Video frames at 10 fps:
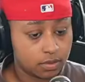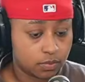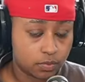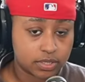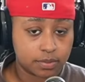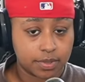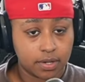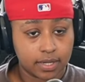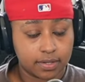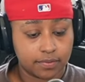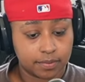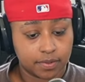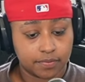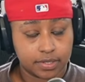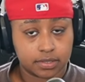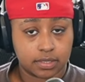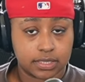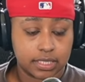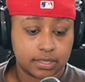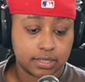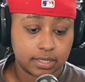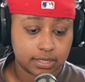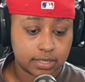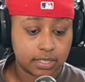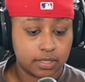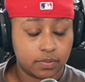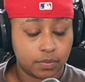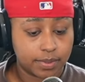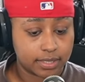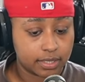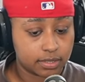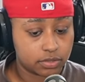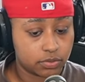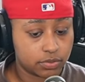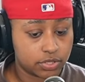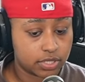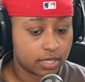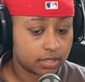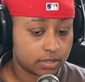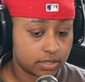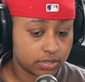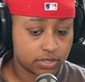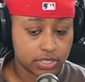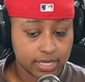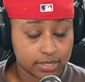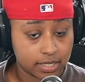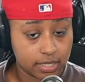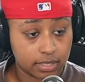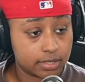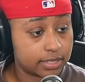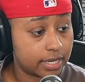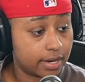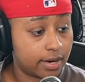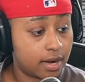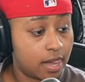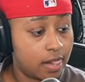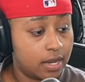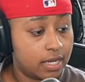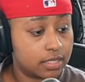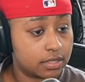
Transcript: What's up, y'all? I got a family to feed, so let's get into this tea. We about to get into Chrisean's sister Chasity cleared the air and